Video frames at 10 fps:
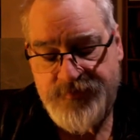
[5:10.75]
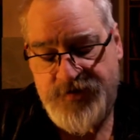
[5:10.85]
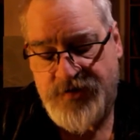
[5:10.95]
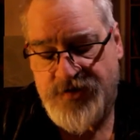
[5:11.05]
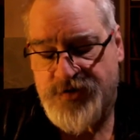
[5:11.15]

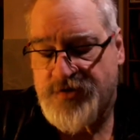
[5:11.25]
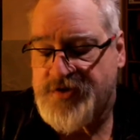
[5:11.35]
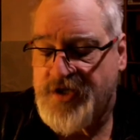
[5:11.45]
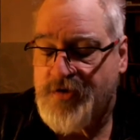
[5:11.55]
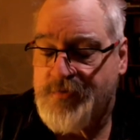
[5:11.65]
Younger souls
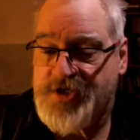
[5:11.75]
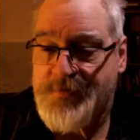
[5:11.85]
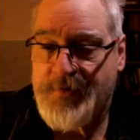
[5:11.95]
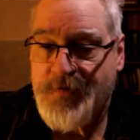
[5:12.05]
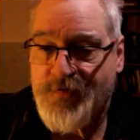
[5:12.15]
need a whole bunch of
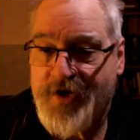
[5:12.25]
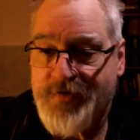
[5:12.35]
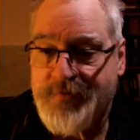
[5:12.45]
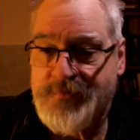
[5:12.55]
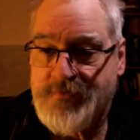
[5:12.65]
people around them.